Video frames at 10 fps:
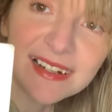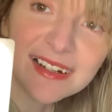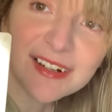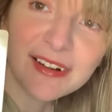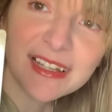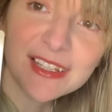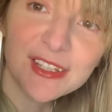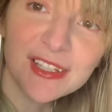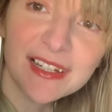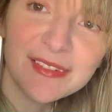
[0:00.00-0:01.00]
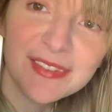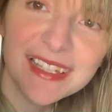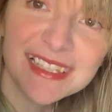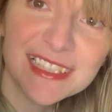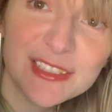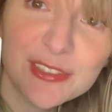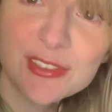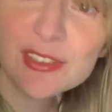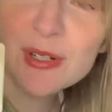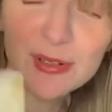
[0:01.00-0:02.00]
Oh, I love these. These are
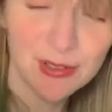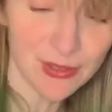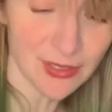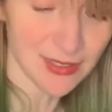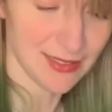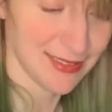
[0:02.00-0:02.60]
so cool.